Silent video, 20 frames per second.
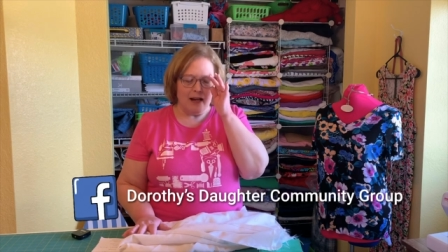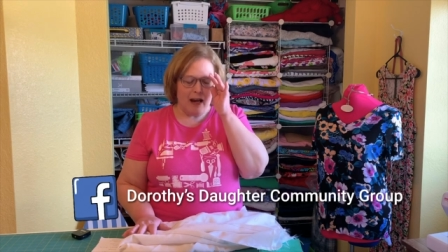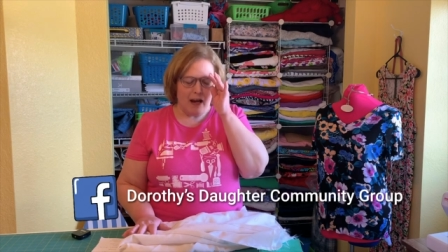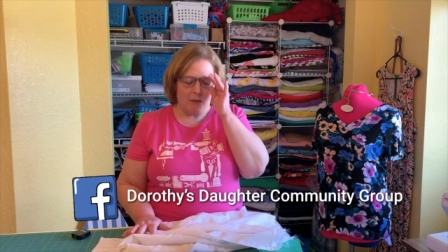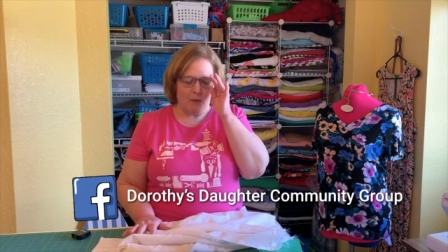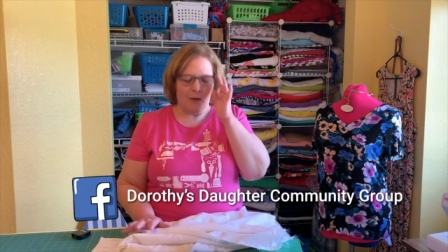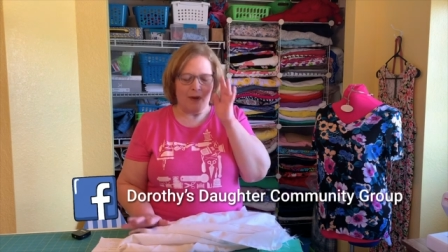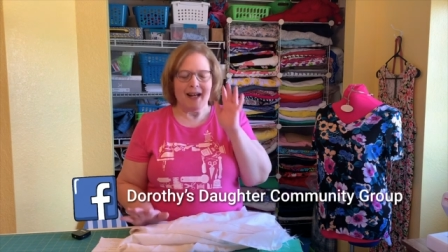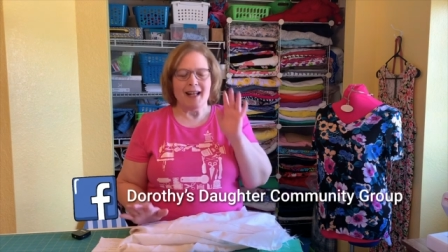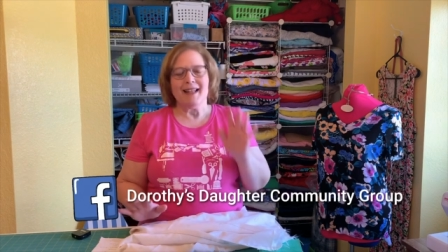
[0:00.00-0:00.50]

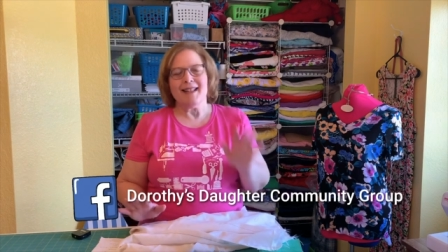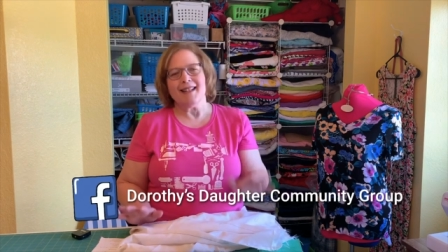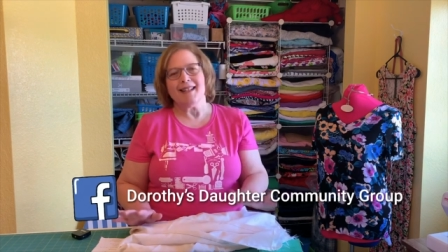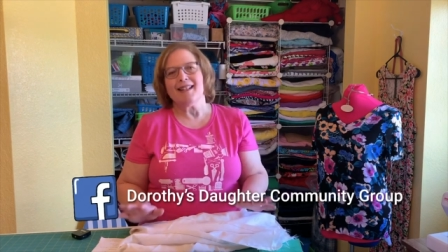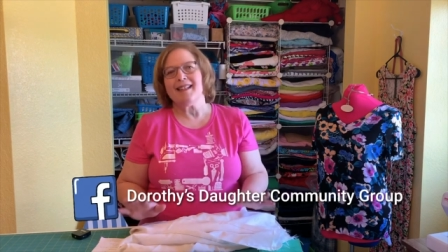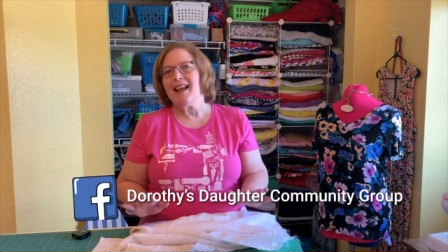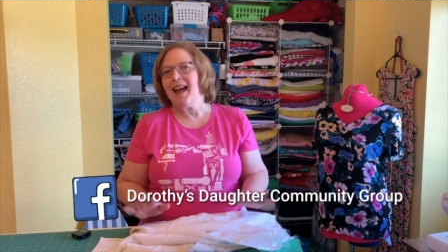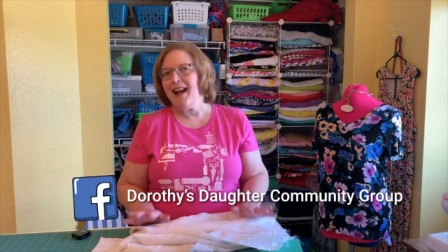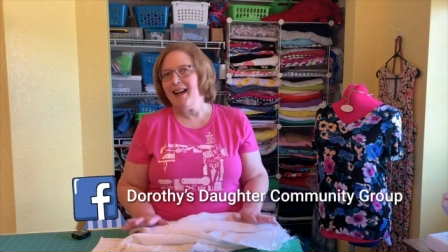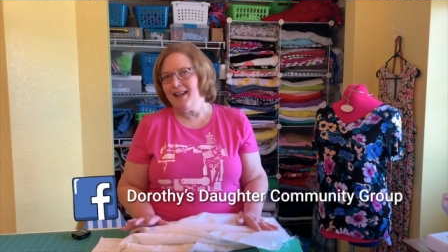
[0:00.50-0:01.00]
And what I
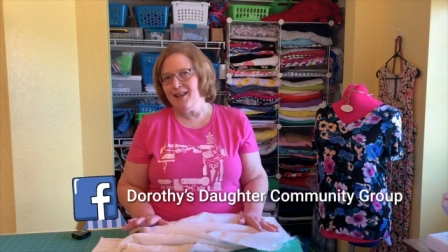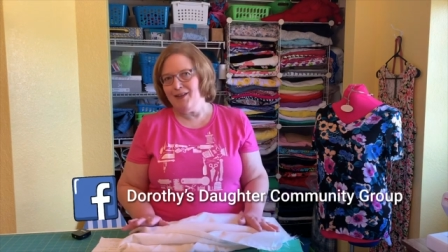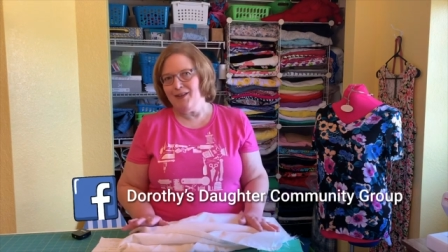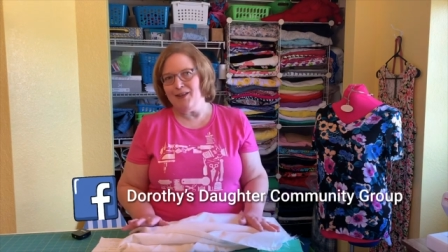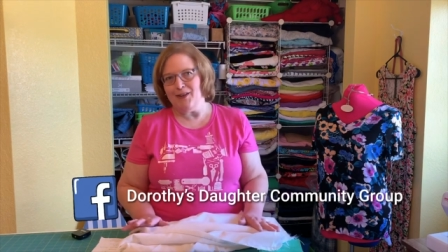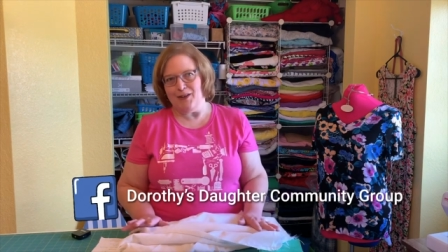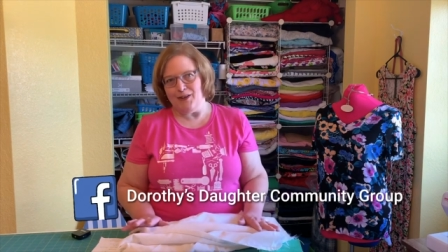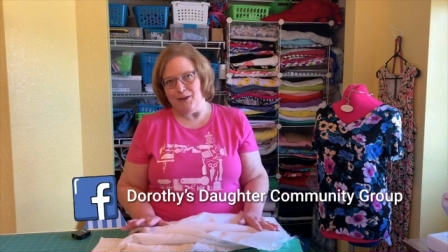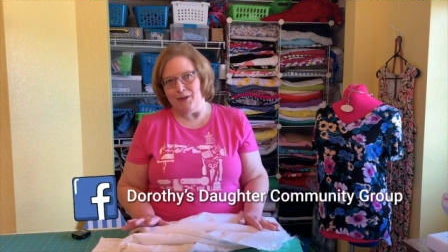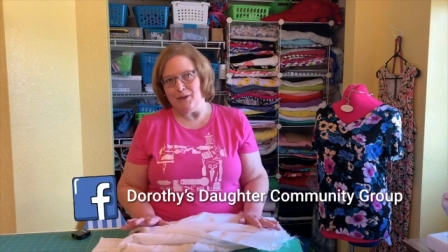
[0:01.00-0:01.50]
decided
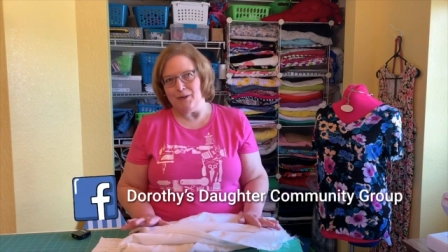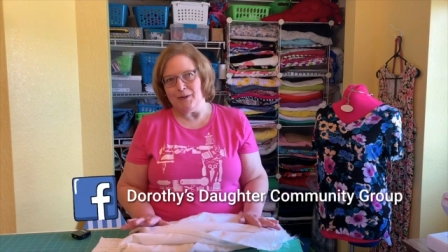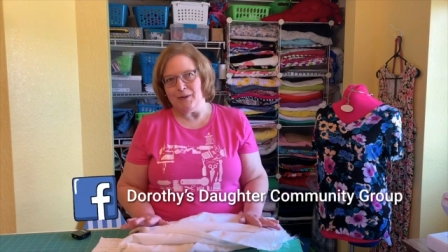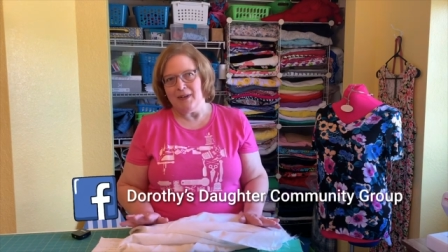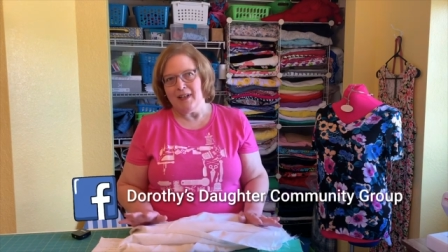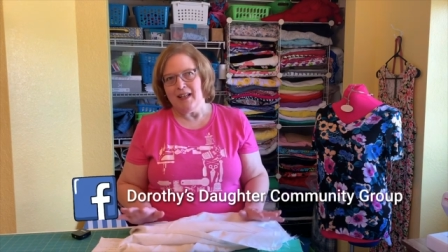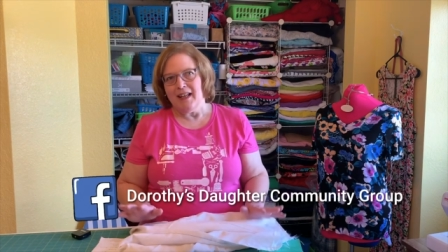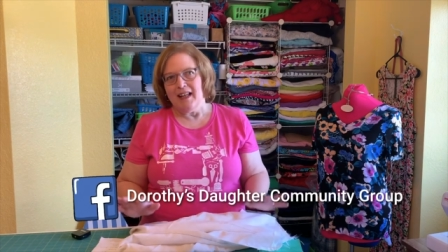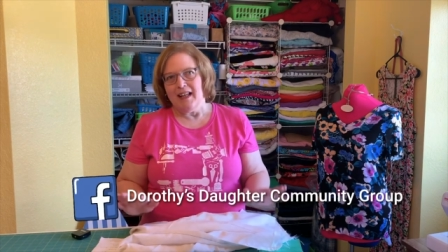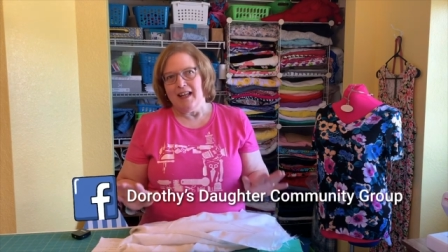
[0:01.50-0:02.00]
to
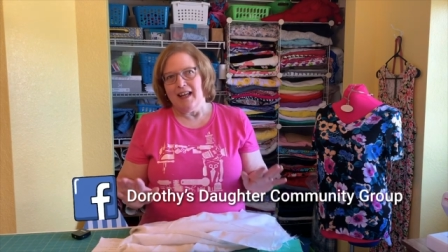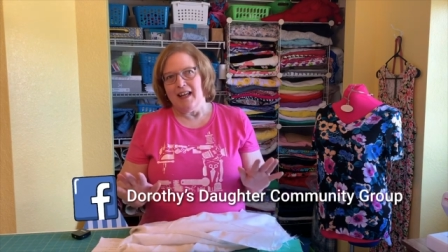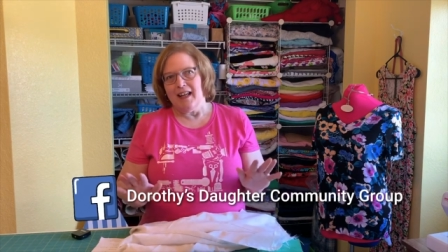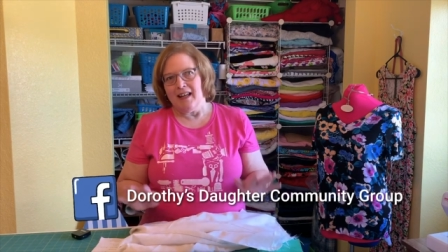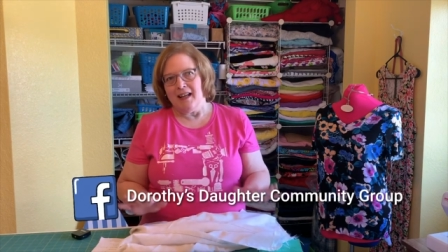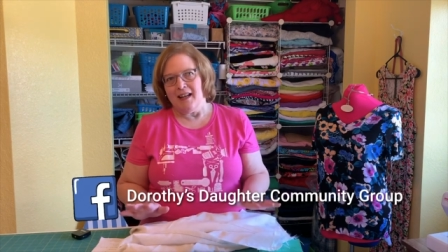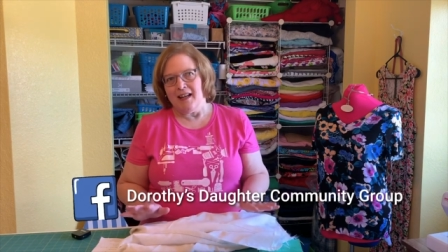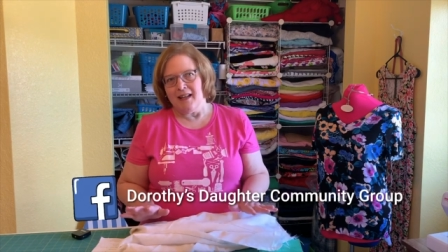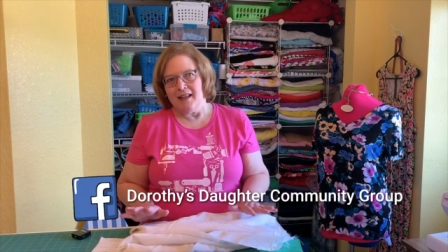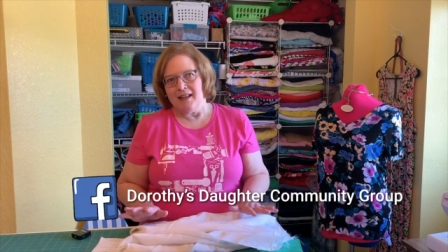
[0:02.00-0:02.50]
do
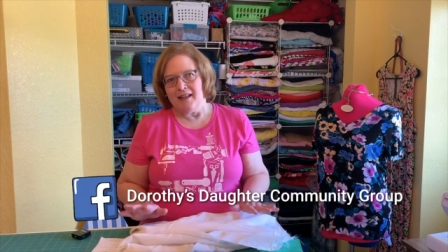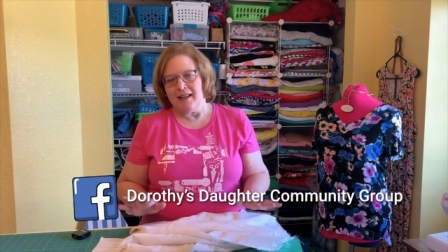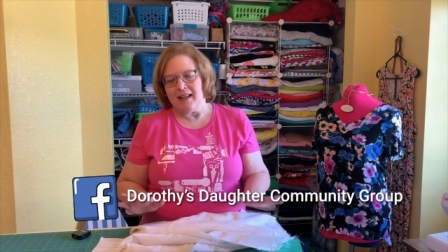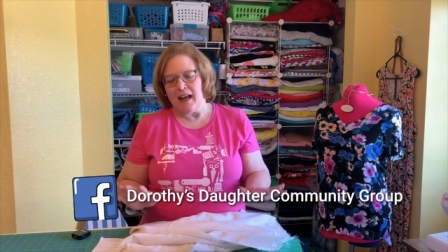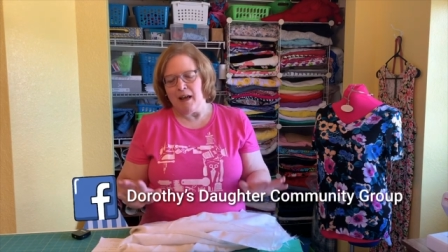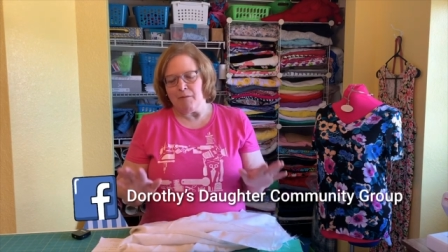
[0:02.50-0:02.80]
is